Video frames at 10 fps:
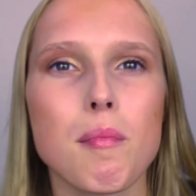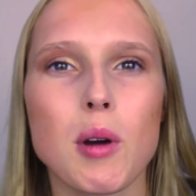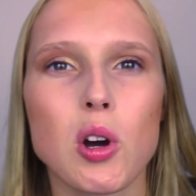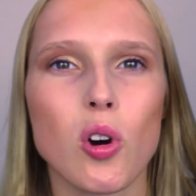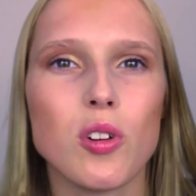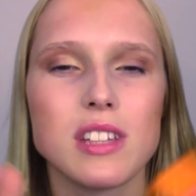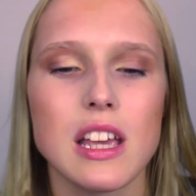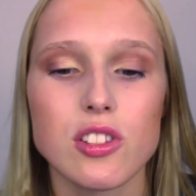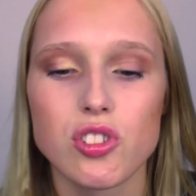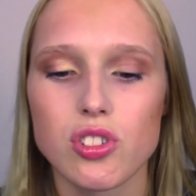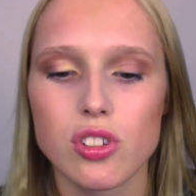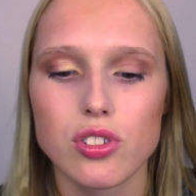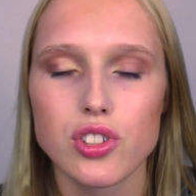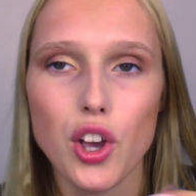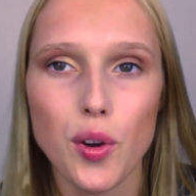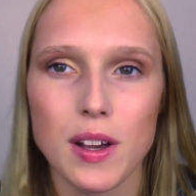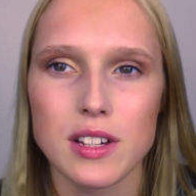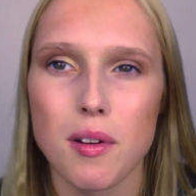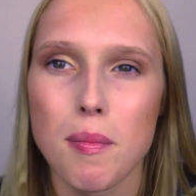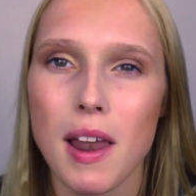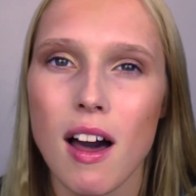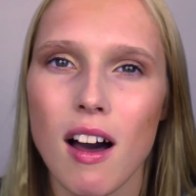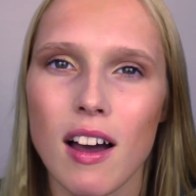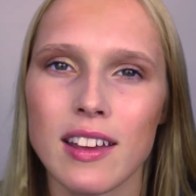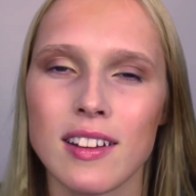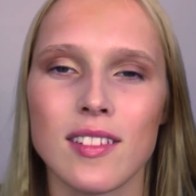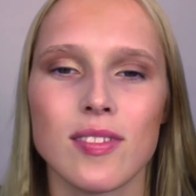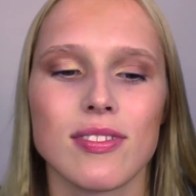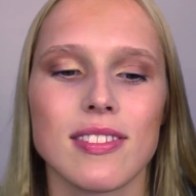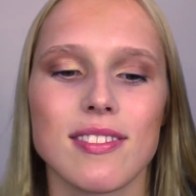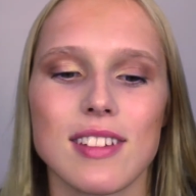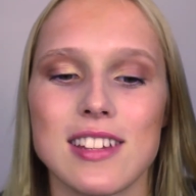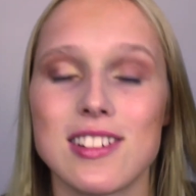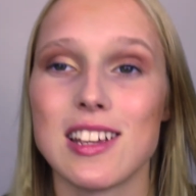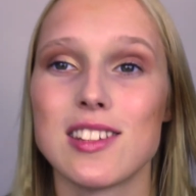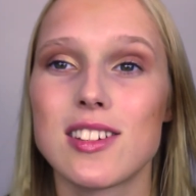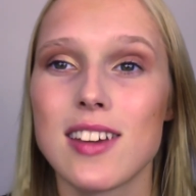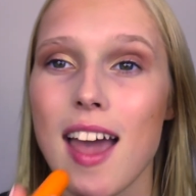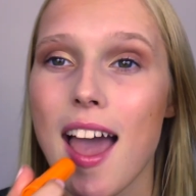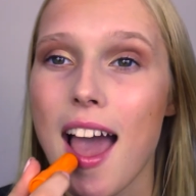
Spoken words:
because it's so quick to apply. It's just